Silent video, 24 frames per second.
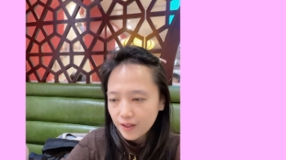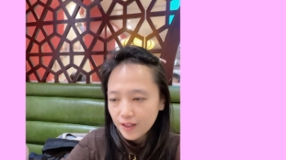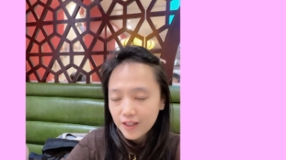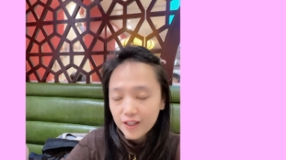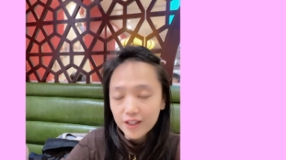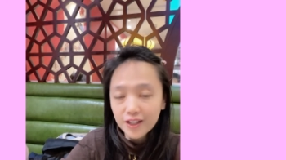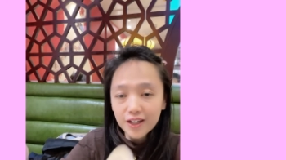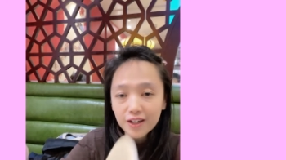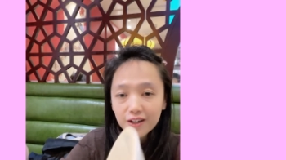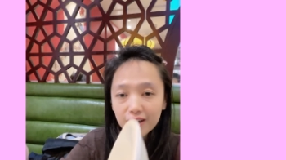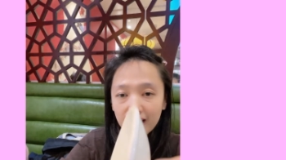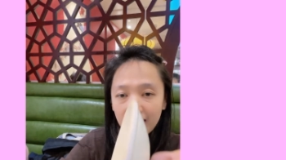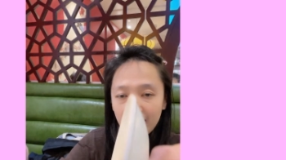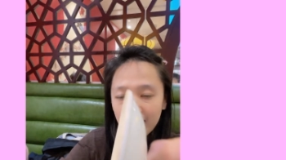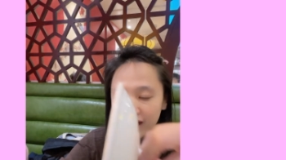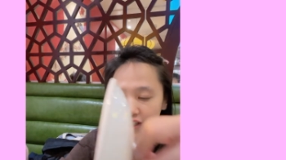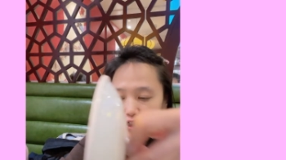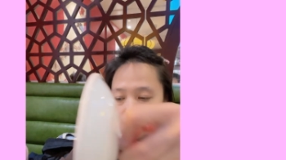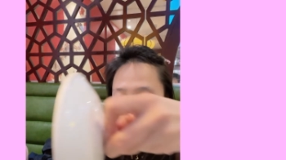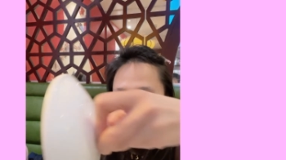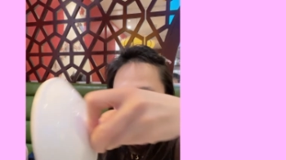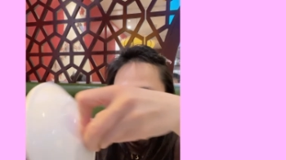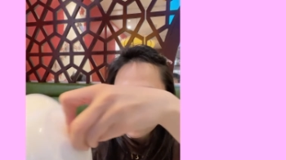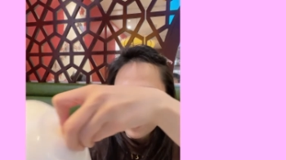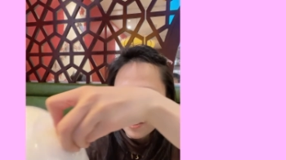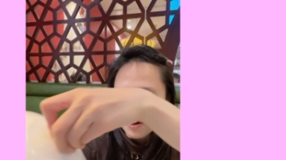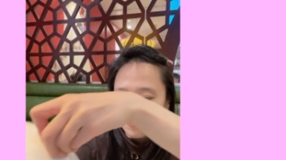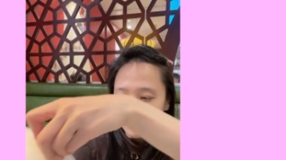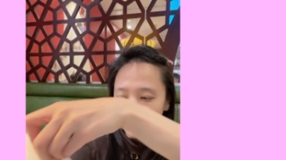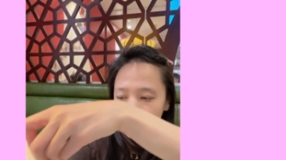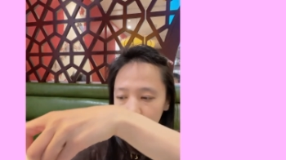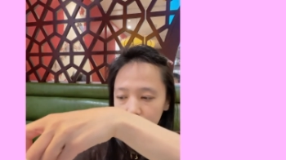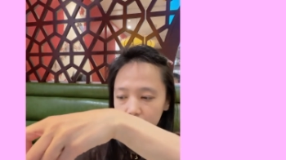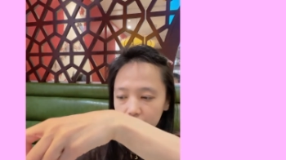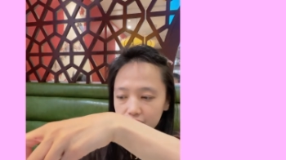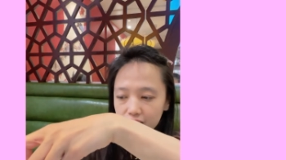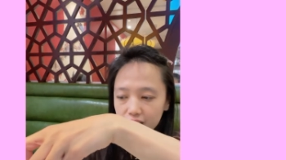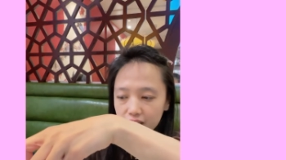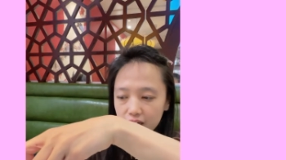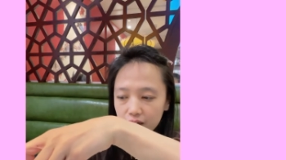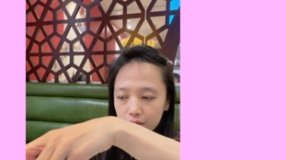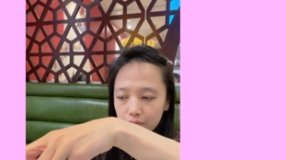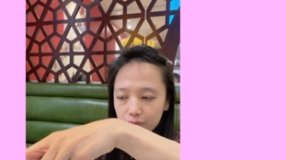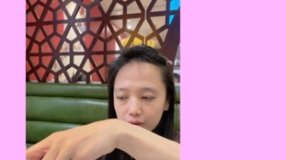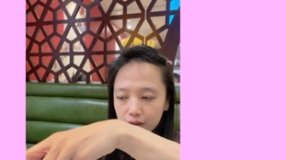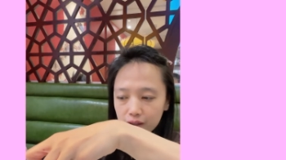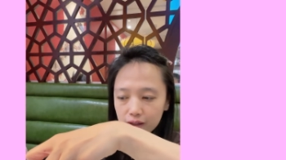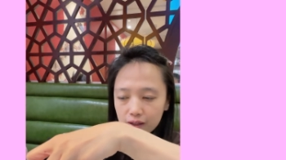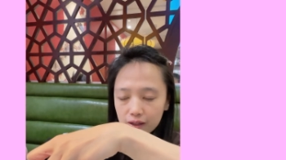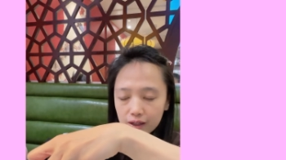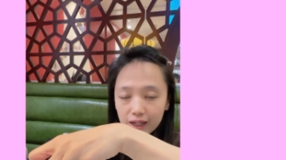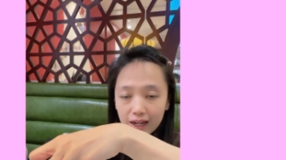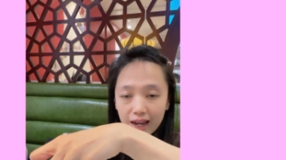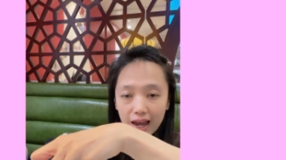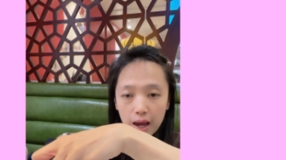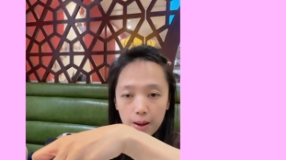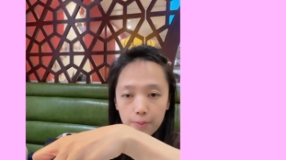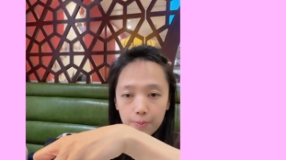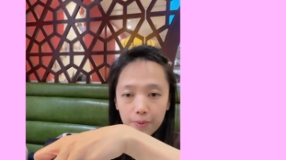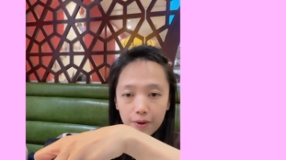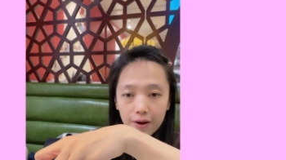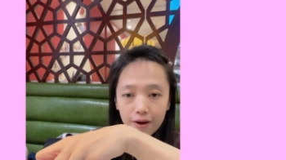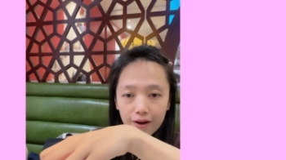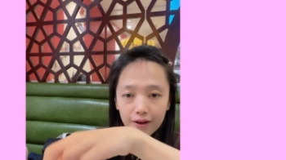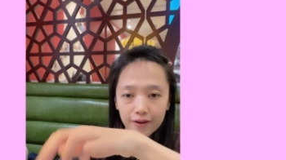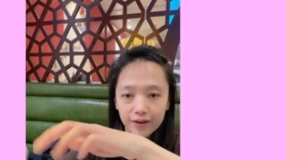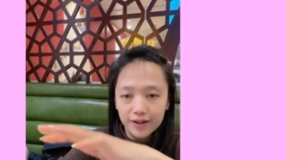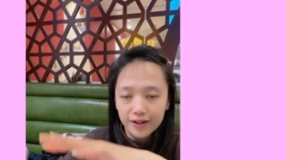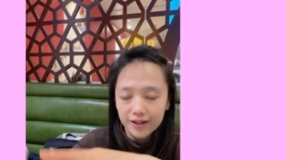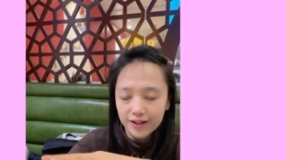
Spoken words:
You can ask your servers to keep the cap on